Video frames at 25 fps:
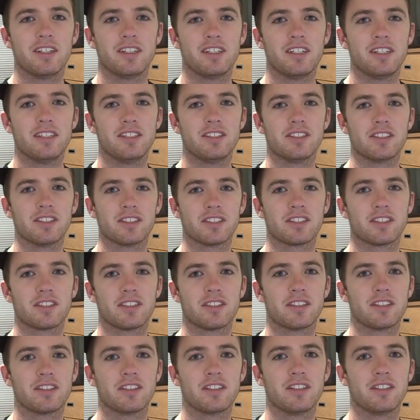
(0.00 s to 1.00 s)
he's just
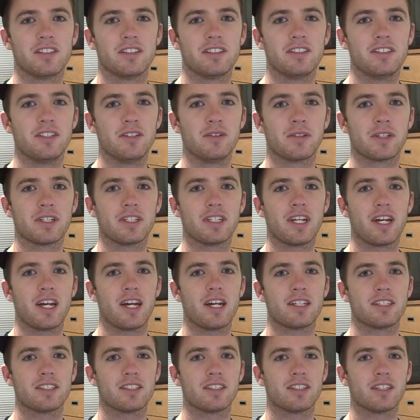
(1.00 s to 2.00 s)
doing a
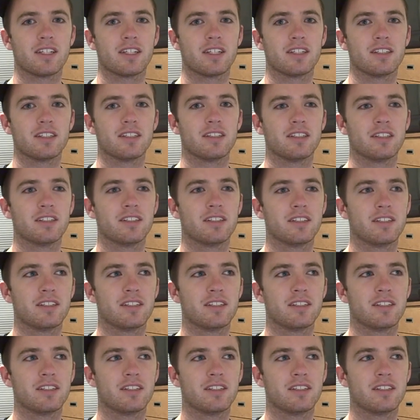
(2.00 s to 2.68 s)
dance, and then